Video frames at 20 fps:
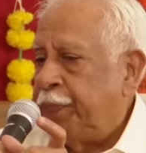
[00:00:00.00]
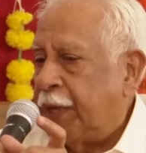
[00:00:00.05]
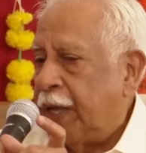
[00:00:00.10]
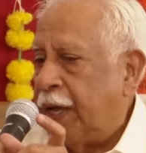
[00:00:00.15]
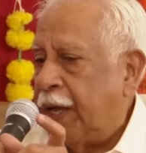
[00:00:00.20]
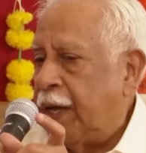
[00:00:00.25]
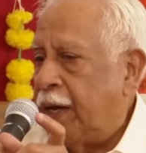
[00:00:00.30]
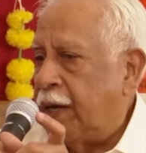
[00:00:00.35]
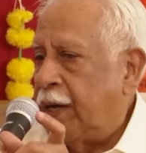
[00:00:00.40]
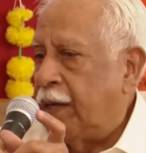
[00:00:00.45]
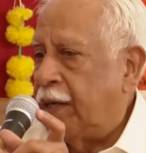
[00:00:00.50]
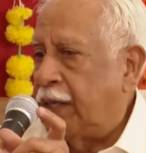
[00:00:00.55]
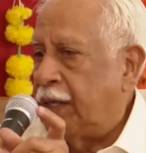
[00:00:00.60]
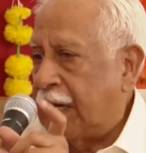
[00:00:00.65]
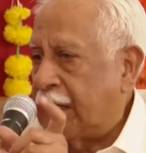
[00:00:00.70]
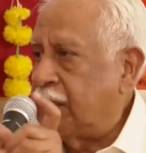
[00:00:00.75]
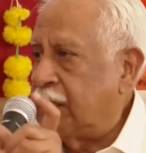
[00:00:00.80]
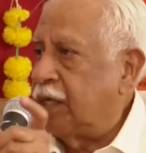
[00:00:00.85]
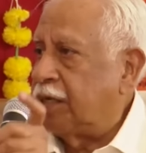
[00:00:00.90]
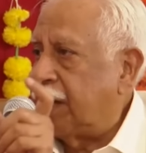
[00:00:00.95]
and
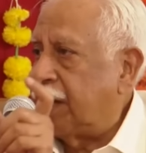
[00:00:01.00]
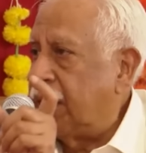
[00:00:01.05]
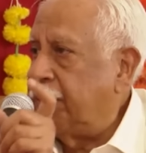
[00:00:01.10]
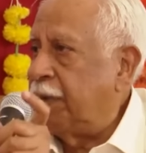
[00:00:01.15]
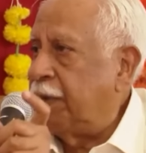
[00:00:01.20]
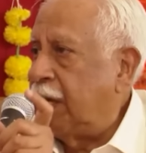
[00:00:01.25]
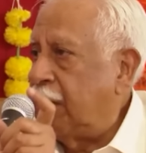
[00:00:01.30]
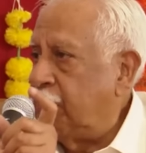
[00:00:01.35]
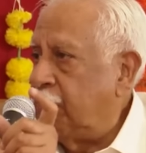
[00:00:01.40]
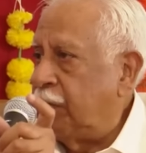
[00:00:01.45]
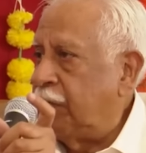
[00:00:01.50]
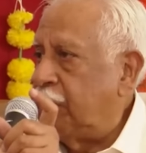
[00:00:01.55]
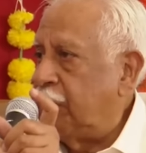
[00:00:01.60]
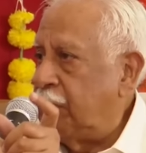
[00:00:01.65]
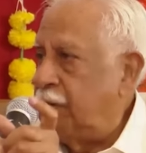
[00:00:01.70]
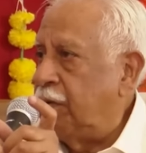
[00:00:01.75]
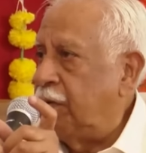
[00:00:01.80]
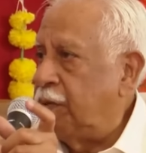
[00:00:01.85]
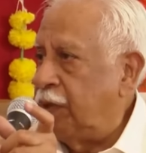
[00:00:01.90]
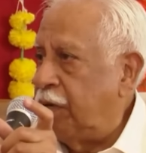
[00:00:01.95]
that is the timeline
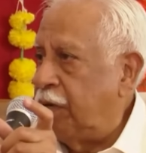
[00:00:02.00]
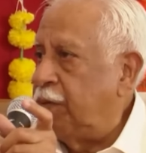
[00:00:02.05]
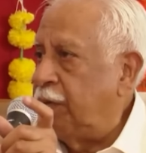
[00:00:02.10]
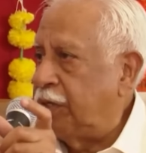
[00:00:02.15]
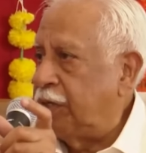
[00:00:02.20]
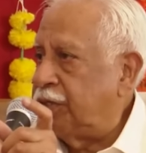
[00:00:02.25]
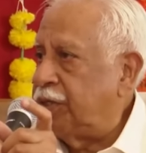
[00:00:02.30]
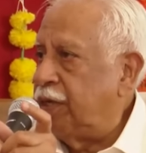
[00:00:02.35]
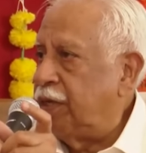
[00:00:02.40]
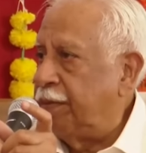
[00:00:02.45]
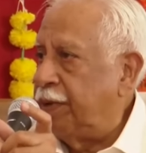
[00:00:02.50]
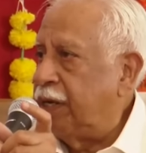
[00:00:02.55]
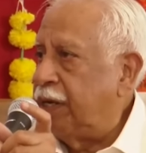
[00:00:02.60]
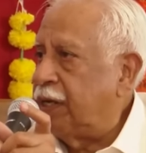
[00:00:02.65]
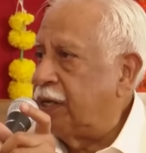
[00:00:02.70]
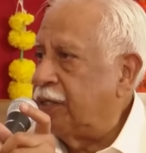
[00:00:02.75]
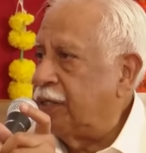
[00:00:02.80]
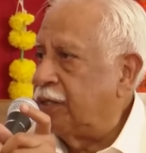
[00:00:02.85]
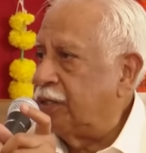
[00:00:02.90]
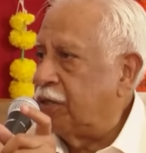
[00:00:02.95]
within which the
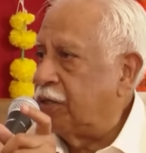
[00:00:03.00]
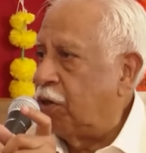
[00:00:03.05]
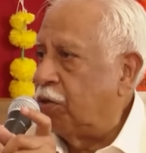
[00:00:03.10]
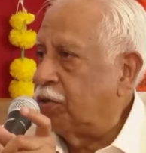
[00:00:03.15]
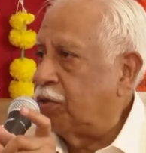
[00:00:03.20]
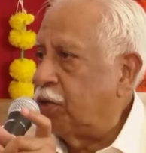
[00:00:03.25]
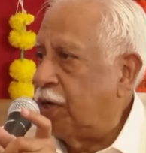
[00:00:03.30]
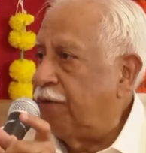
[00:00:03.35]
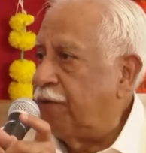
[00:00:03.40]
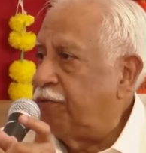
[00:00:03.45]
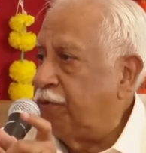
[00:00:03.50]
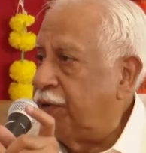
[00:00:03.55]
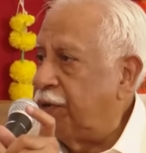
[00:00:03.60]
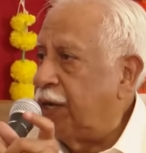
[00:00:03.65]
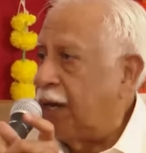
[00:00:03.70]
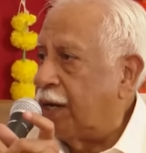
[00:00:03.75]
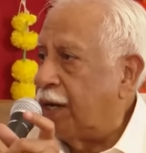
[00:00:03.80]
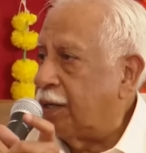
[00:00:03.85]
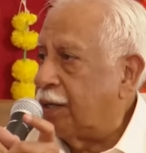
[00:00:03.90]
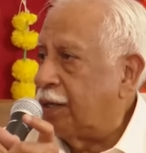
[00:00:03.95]
Americans also have to
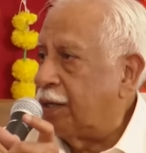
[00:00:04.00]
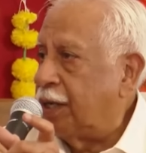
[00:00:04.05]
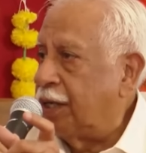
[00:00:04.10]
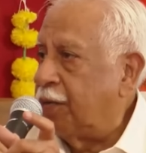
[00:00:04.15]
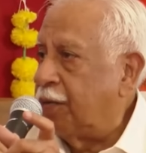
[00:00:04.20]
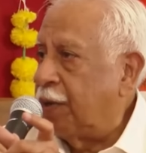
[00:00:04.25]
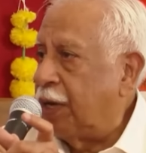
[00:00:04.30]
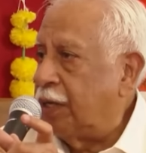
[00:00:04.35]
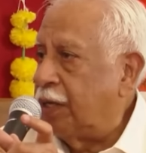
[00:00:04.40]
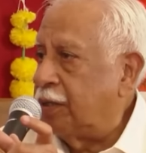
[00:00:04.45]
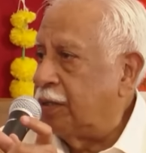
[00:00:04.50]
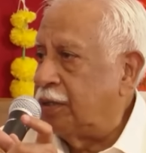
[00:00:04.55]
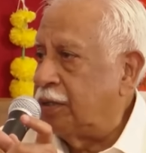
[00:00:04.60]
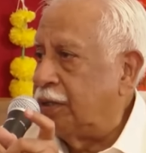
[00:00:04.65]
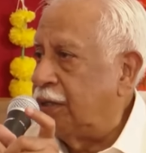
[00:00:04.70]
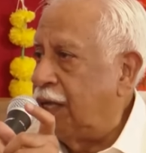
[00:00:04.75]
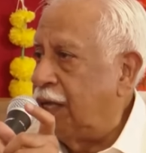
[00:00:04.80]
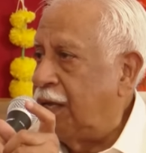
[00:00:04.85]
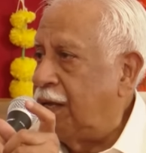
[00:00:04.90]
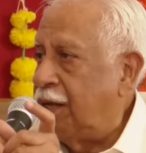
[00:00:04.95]
react. Otherwise,
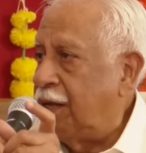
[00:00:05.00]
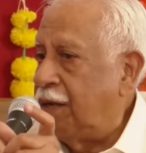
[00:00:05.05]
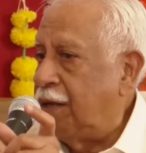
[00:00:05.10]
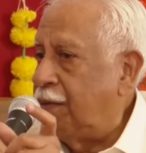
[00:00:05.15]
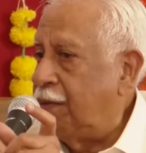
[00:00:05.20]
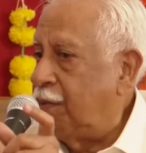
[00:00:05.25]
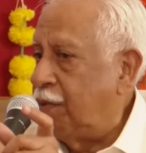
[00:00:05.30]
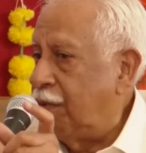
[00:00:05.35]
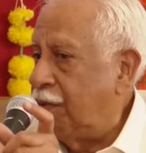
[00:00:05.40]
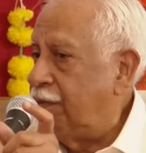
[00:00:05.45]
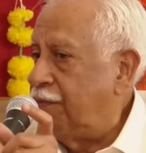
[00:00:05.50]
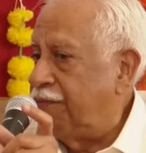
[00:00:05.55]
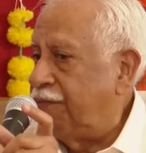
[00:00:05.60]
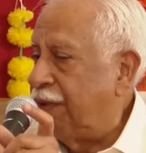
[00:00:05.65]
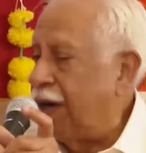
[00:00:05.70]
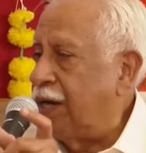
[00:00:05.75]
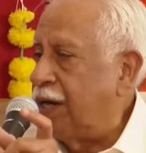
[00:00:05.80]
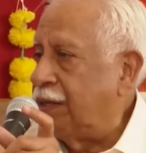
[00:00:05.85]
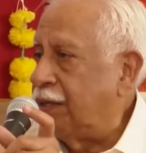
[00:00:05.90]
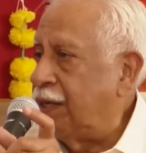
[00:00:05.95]
they would
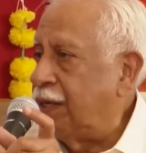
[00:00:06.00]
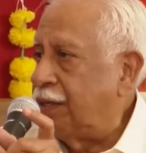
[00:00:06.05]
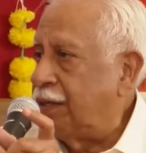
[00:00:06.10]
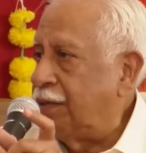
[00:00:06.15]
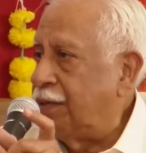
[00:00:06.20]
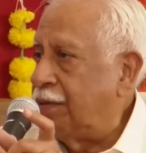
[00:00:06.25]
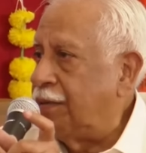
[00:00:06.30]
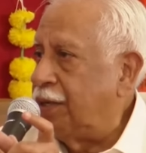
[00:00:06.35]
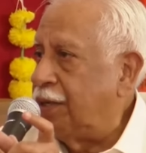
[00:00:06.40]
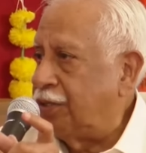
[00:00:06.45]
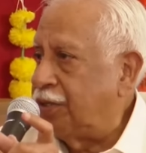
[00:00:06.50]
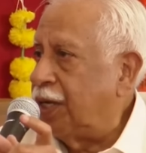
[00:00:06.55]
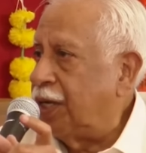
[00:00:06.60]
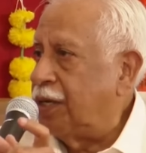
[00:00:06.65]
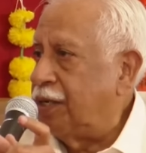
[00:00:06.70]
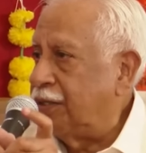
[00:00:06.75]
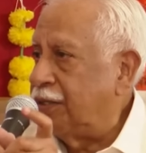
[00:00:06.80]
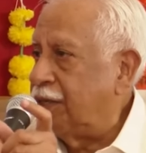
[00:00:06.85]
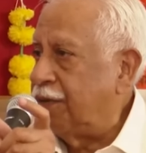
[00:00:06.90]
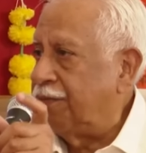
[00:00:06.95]
find that the
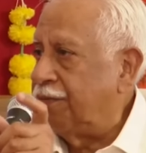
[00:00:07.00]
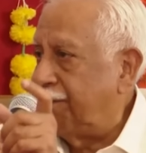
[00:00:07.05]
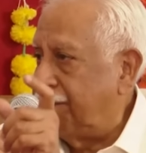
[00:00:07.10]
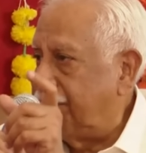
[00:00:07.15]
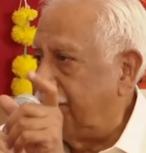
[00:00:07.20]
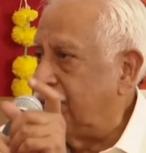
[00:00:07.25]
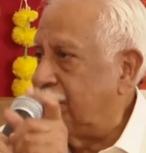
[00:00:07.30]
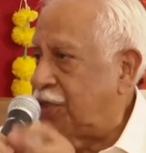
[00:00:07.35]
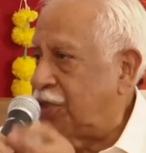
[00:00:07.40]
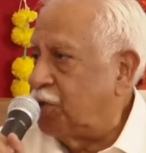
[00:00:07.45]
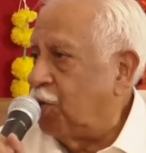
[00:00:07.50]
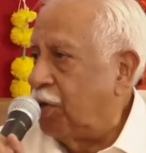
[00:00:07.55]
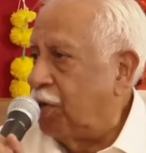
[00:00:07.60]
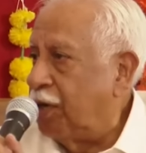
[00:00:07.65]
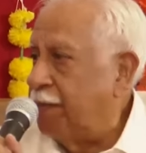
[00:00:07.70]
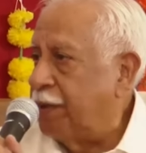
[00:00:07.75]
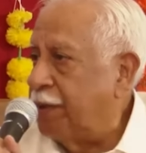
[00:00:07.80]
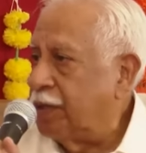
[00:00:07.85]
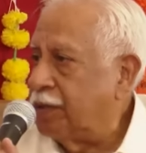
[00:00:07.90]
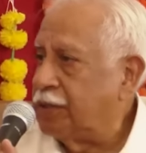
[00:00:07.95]
Chinese have
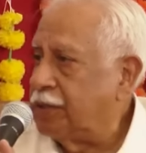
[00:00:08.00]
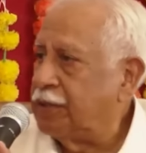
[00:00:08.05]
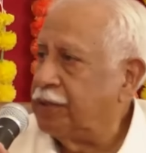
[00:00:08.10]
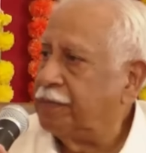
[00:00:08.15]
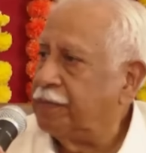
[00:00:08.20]
stolen a march.